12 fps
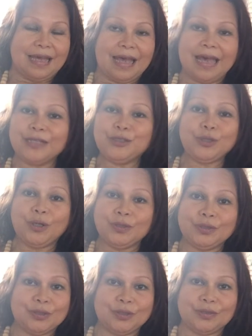I
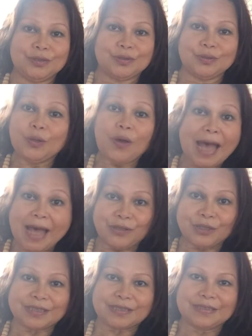don't go
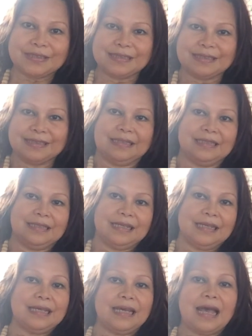out.
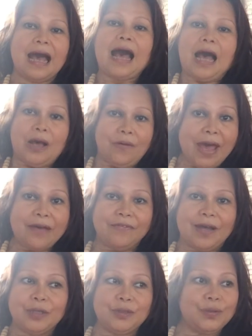However,
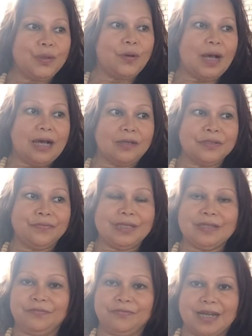I do go out with
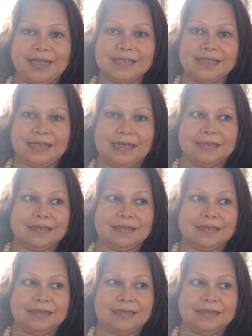the friends that